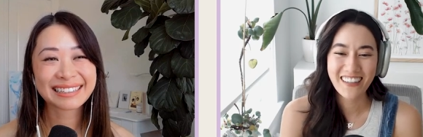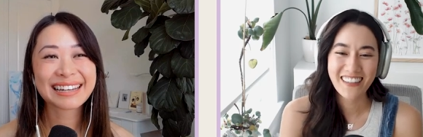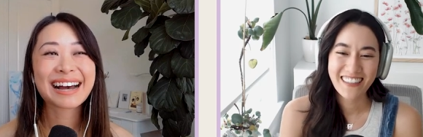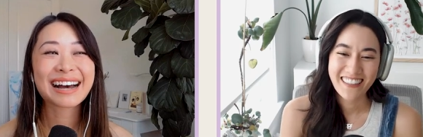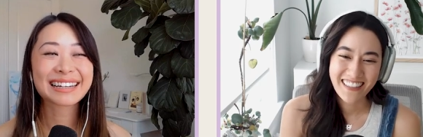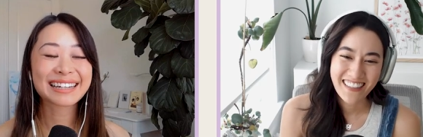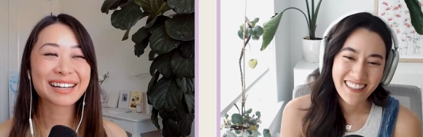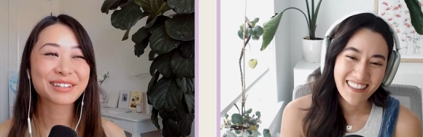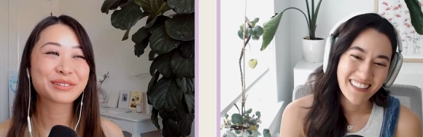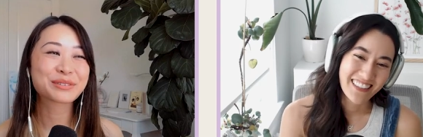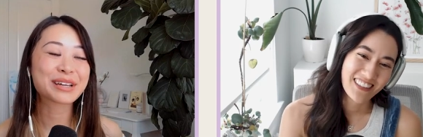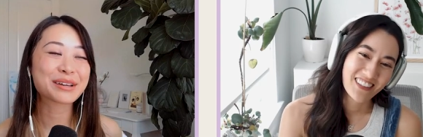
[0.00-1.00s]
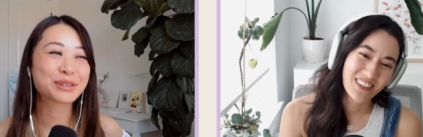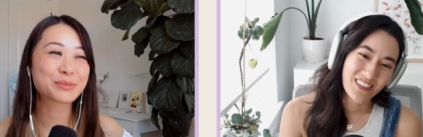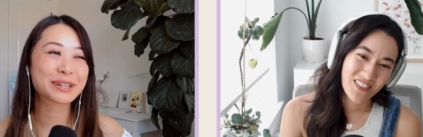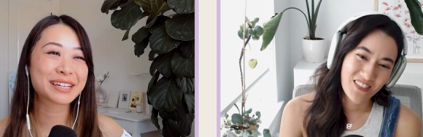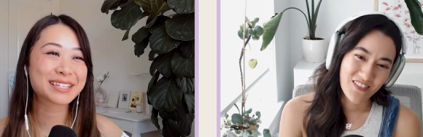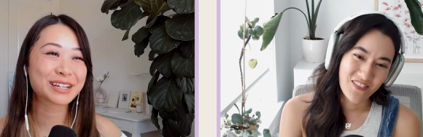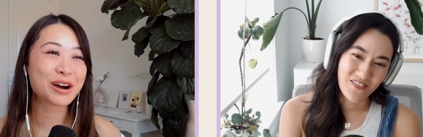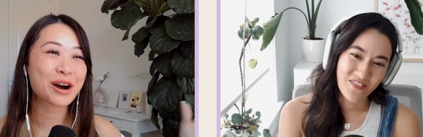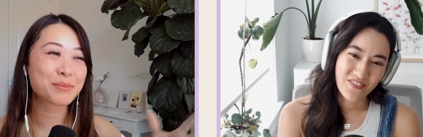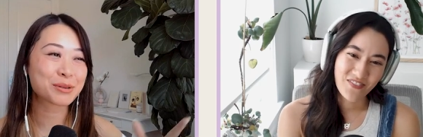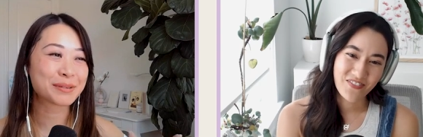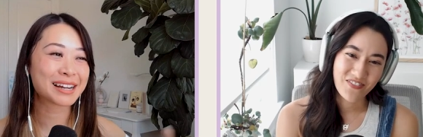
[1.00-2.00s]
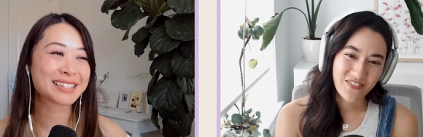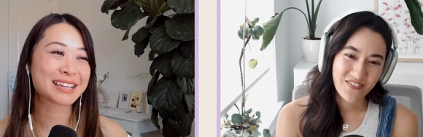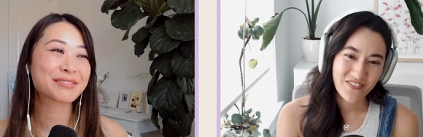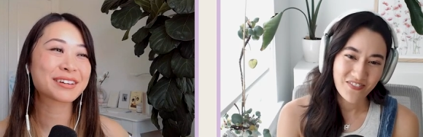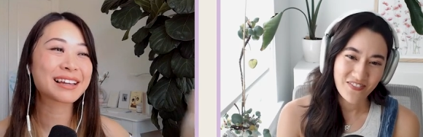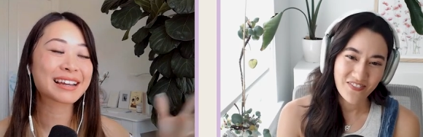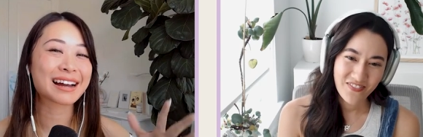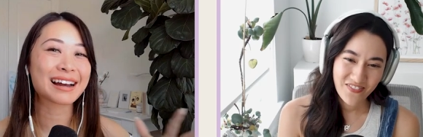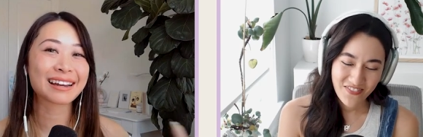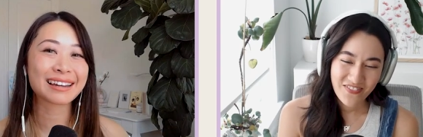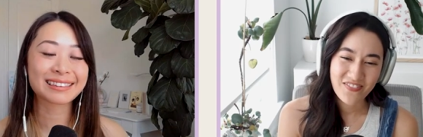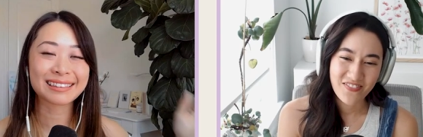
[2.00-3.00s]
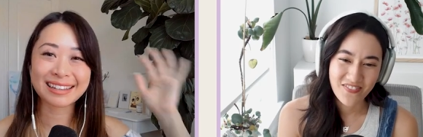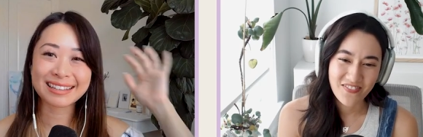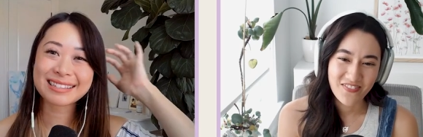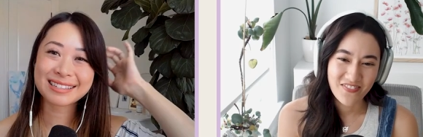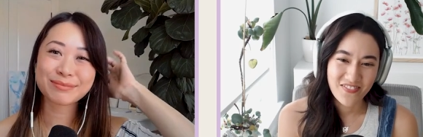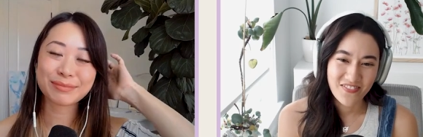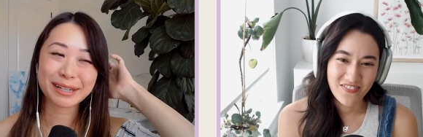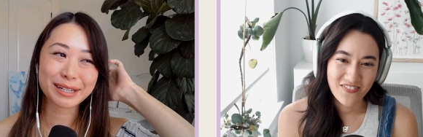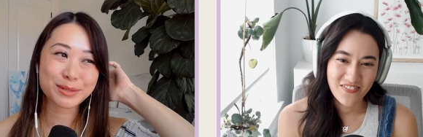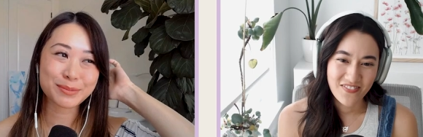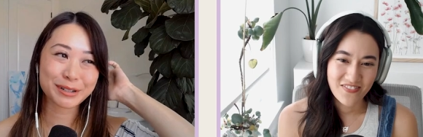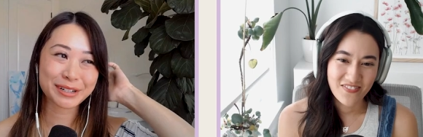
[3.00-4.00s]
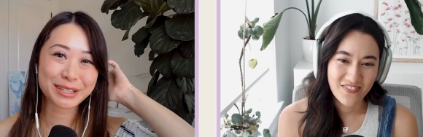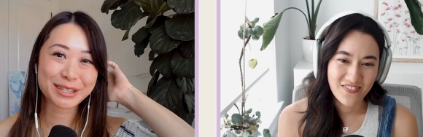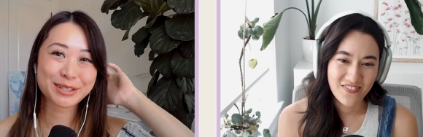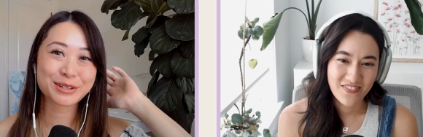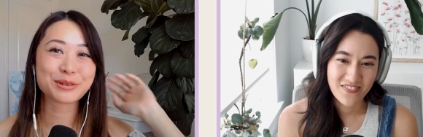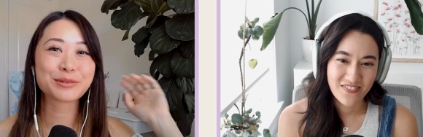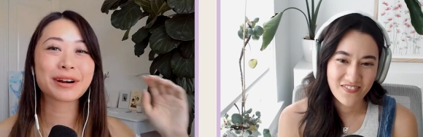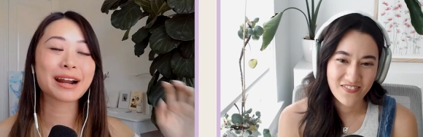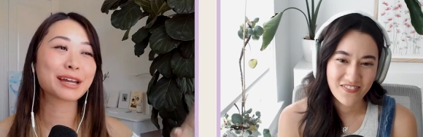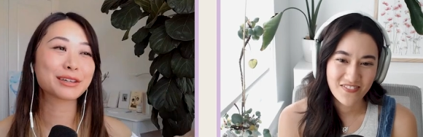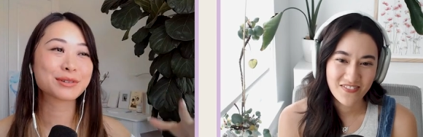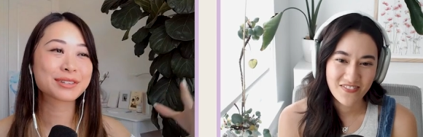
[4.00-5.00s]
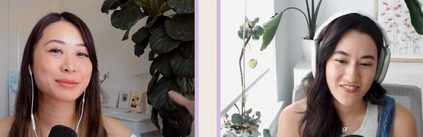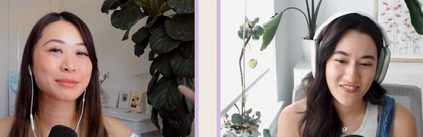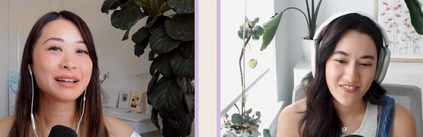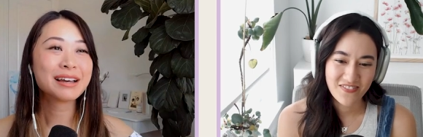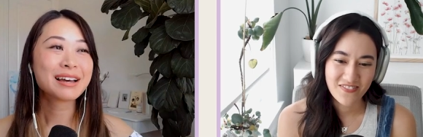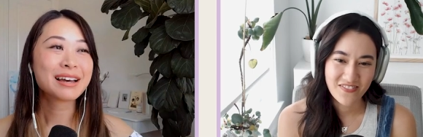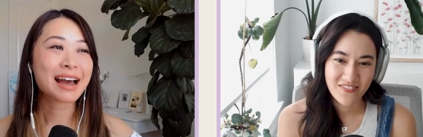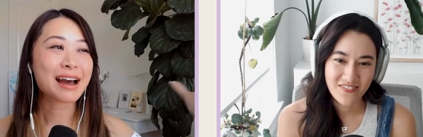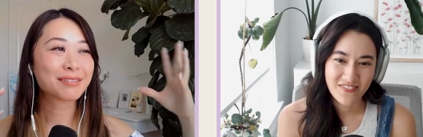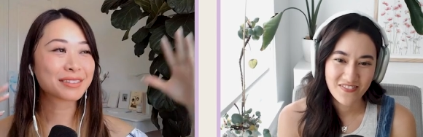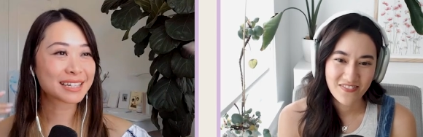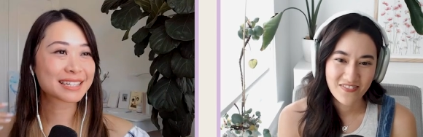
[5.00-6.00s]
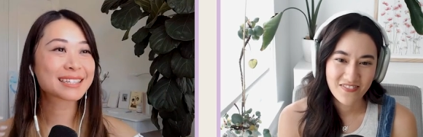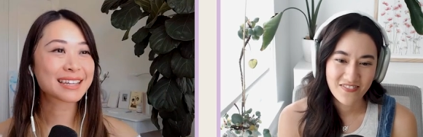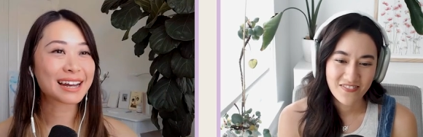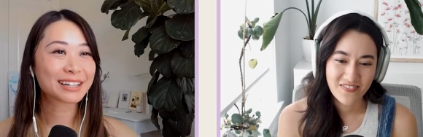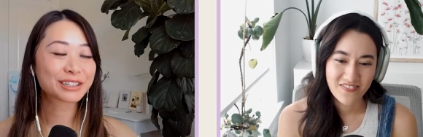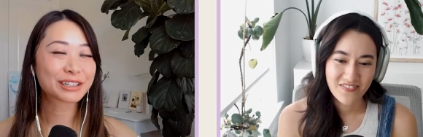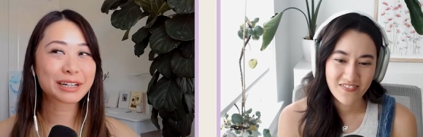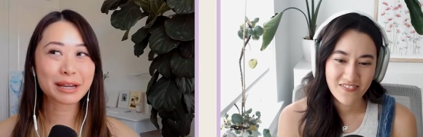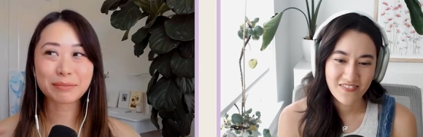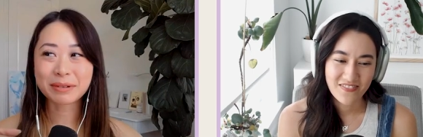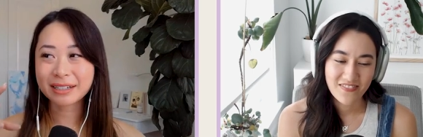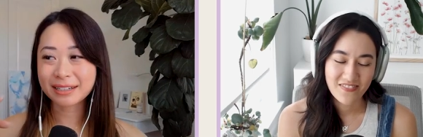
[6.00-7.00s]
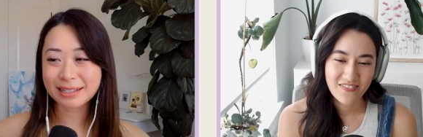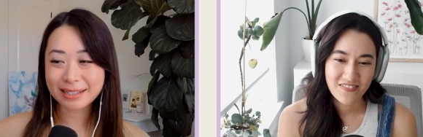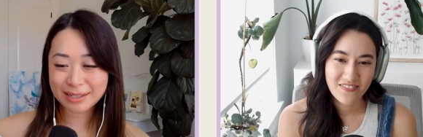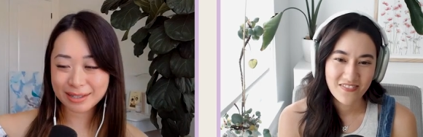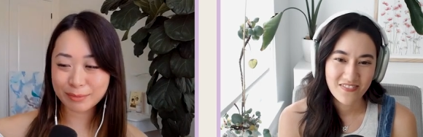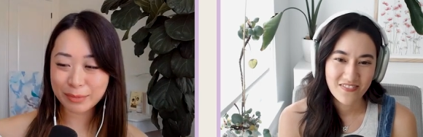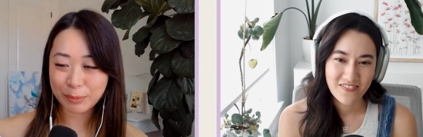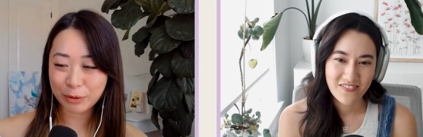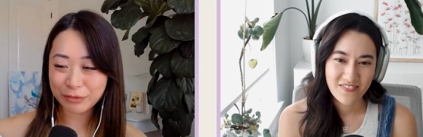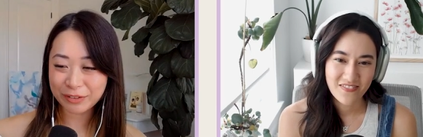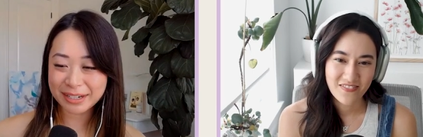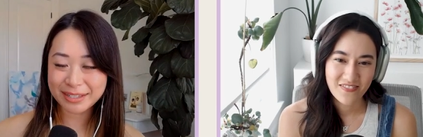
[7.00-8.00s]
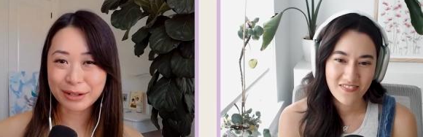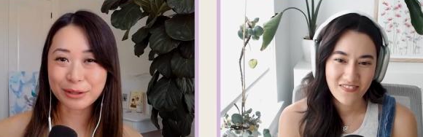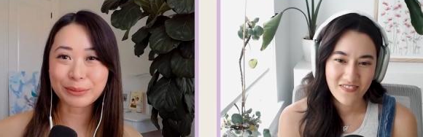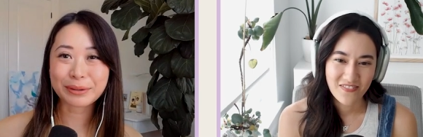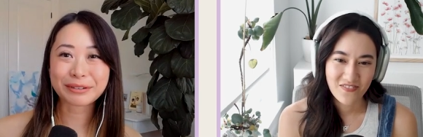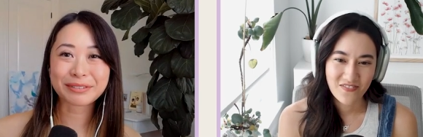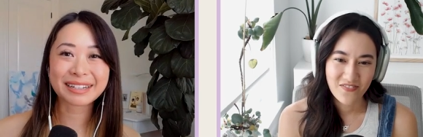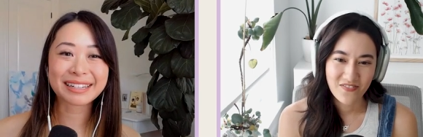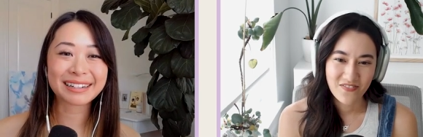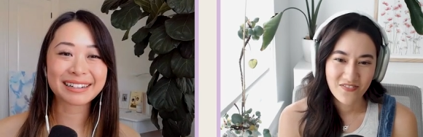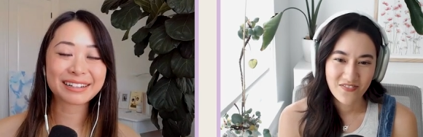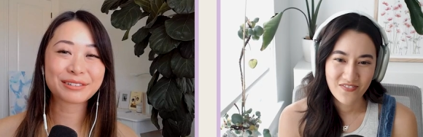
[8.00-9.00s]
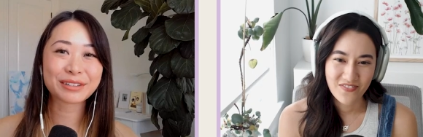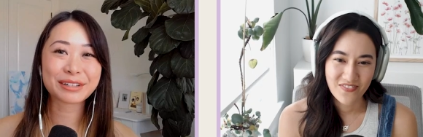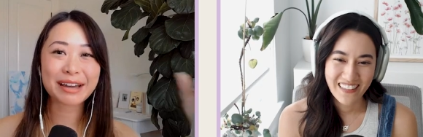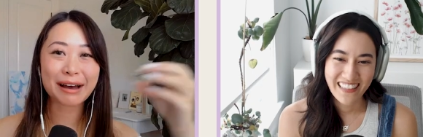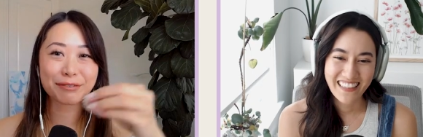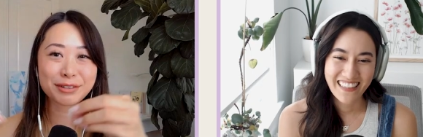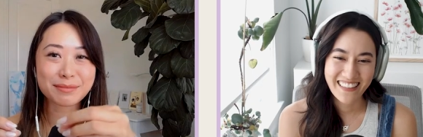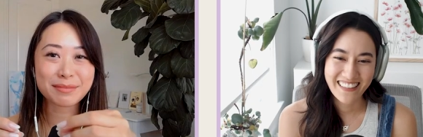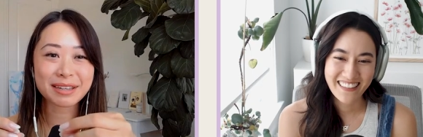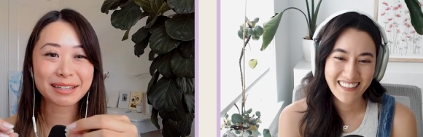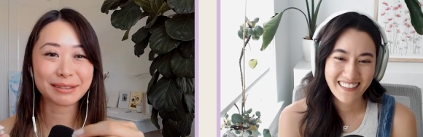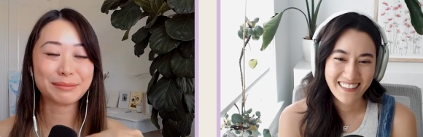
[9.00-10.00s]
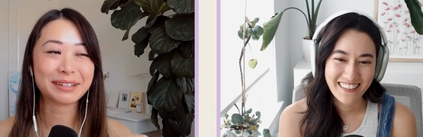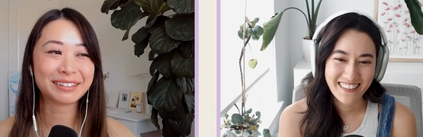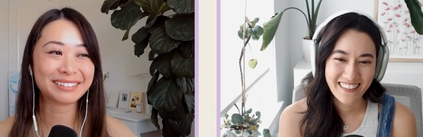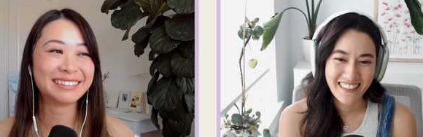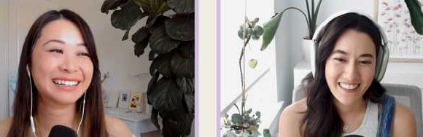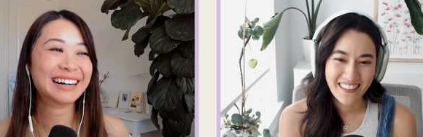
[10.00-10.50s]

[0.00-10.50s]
Speaker 1: Yeah, yeah. You you begin to compromise. I feel like I that's my experience too, where I used to have this standard, and because my boyfriend is all the way over here, we have to meet in the middle.